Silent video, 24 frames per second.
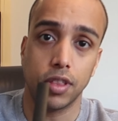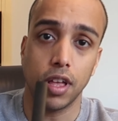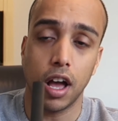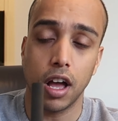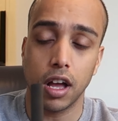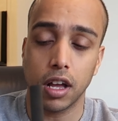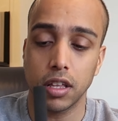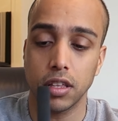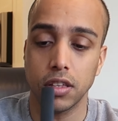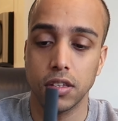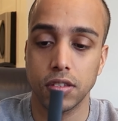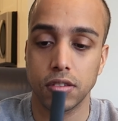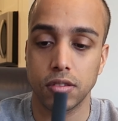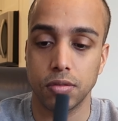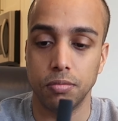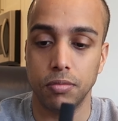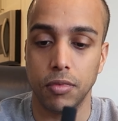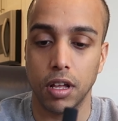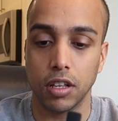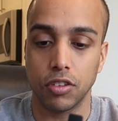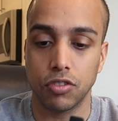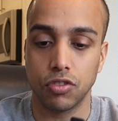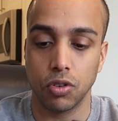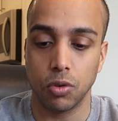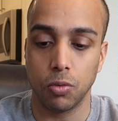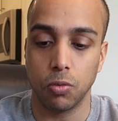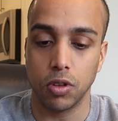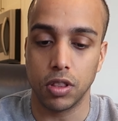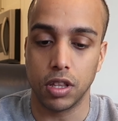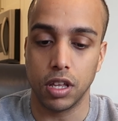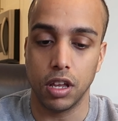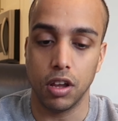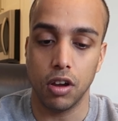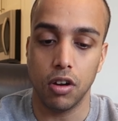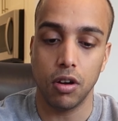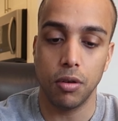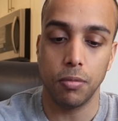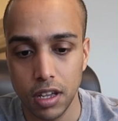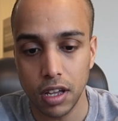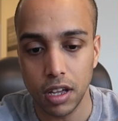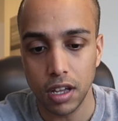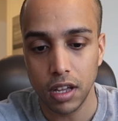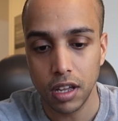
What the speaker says: toggles. I'm not sure what they are.